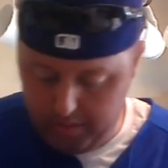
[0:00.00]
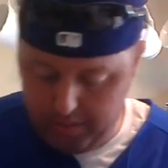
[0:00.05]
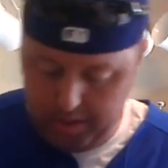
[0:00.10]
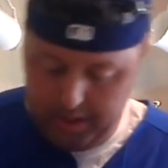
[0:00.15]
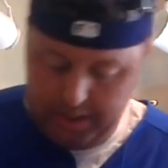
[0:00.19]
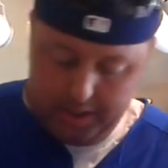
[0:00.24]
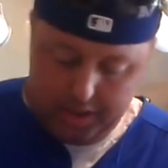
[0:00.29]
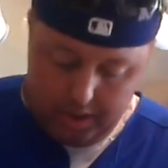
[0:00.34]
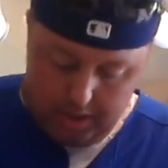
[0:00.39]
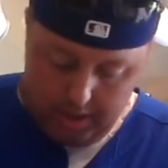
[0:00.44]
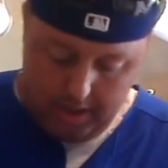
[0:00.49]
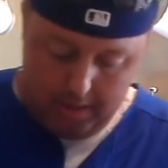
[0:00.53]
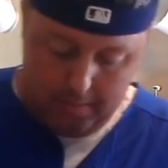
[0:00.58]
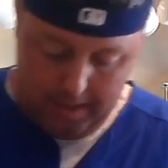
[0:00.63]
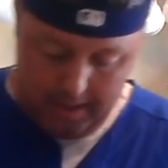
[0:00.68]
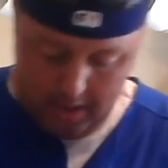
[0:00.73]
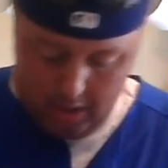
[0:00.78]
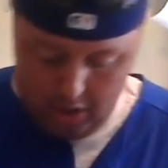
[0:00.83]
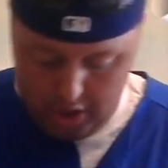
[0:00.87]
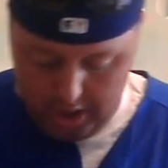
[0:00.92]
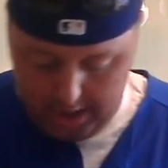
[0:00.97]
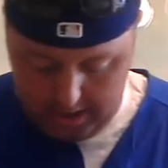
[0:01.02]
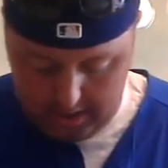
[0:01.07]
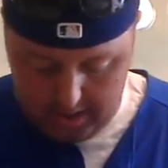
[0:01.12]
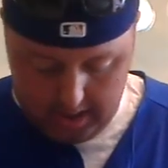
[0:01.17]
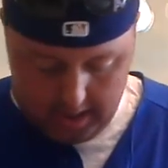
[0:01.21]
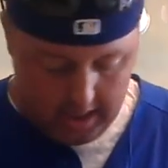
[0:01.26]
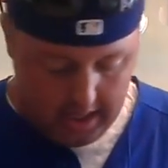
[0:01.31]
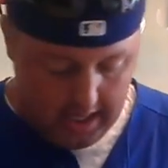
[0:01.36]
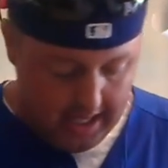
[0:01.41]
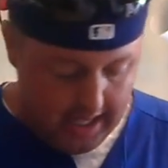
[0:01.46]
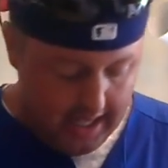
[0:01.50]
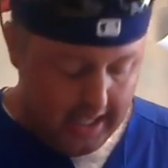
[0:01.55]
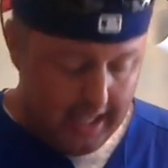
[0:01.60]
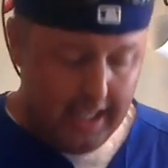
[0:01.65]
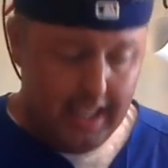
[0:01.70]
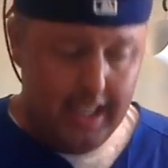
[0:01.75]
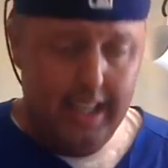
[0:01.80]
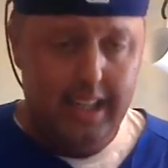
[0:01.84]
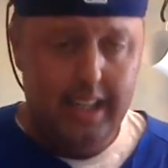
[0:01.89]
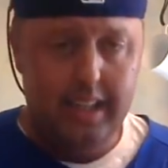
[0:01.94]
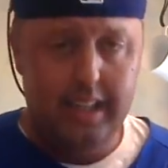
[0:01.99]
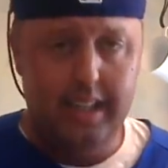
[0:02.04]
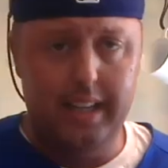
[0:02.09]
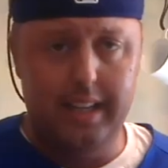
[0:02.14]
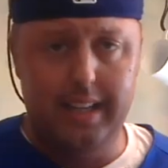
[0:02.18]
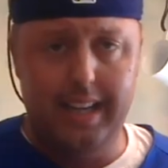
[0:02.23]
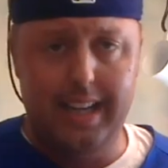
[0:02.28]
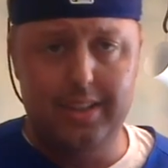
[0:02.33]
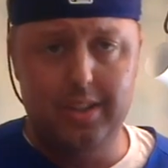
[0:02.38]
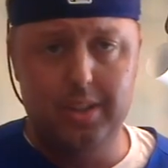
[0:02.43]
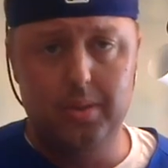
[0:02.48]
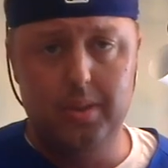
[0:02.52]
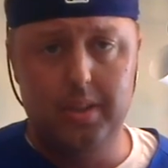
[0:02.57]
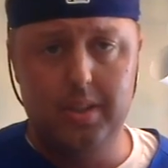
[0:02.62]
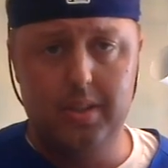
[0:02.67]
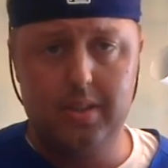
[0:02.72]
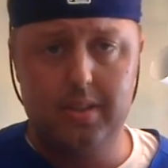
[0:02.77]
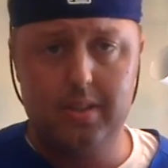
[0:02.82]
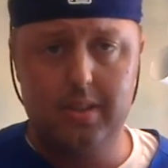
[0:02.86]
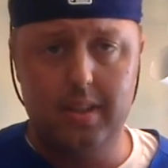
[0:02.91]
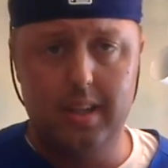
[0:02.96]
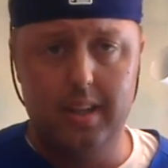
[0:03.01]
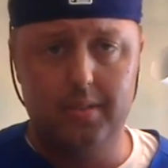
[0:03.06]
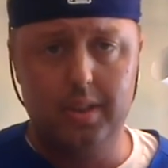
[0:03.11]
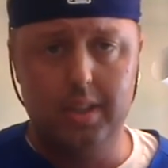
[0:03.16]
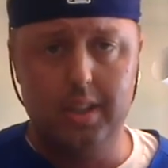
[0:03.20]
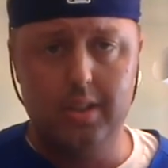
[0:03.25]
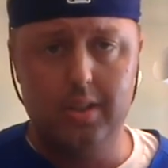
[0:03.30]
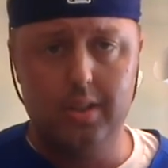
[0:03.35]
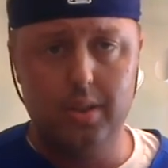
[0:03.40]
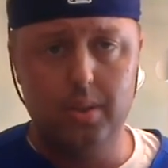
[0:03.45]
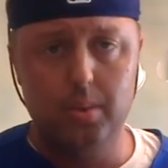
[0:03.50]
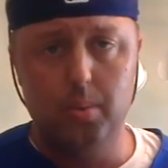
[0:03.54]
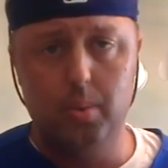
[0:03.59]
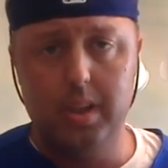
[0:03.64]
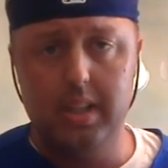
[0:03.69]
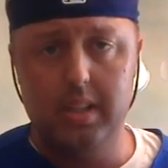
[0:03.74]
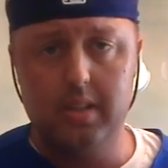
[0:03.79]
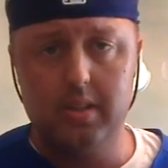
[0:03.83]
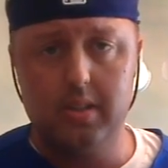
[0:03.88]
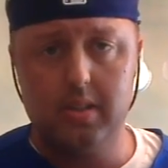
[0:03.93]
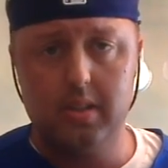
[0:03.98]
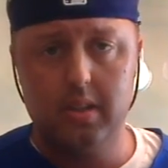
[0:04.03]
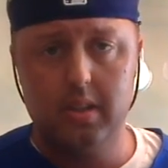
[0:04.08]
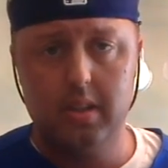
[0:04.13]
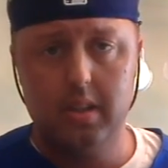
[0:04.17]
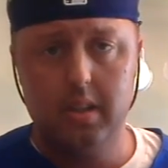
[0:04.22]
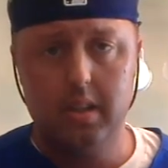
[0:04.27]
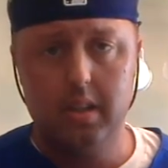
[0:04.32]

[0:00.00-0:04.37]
leg you're going to be injecting. I do this every 2 weeks,